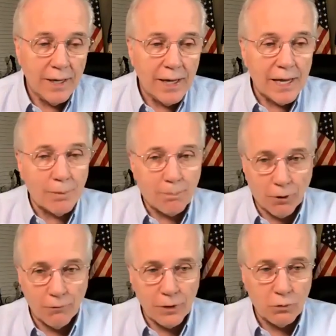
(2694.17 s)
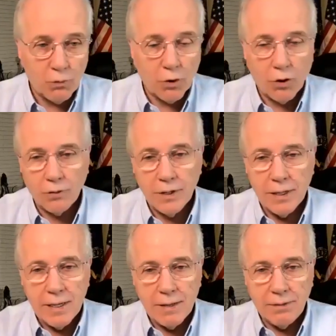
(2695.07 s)
In a perfect world,
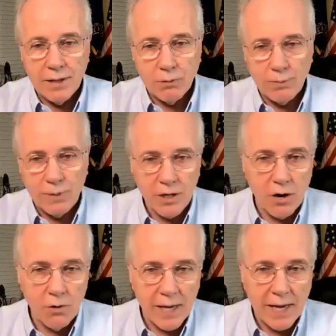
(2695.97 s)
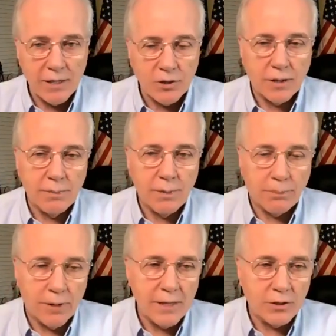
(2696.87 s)
there would be no age limit
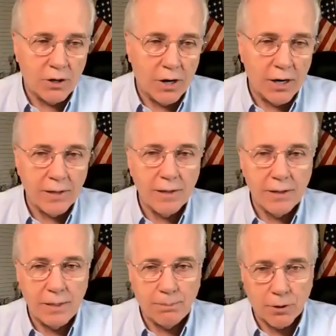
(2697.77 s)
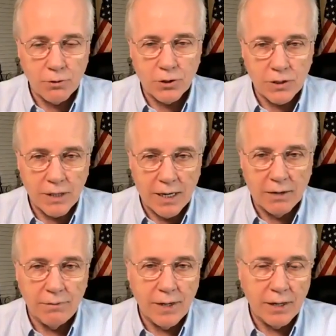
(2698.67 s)
placed on the purchase
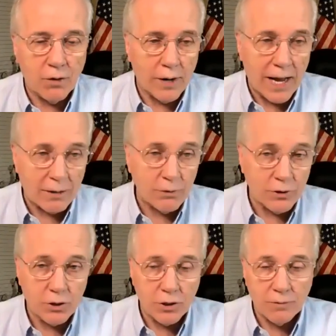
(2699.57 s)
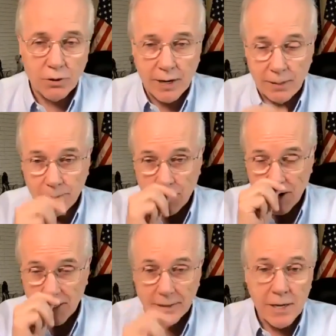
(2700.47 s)
of a, or acquisition of a kratom
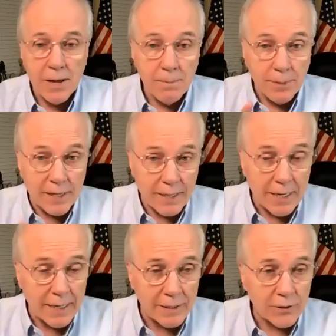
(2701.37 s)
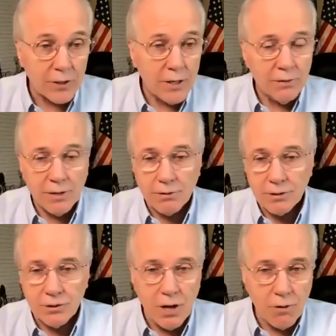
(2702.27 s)
product because there
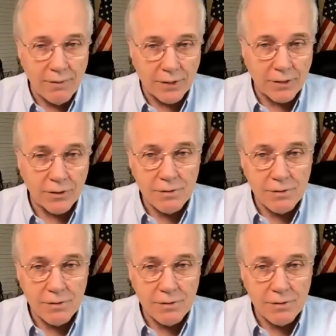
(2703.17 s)
is no evidence,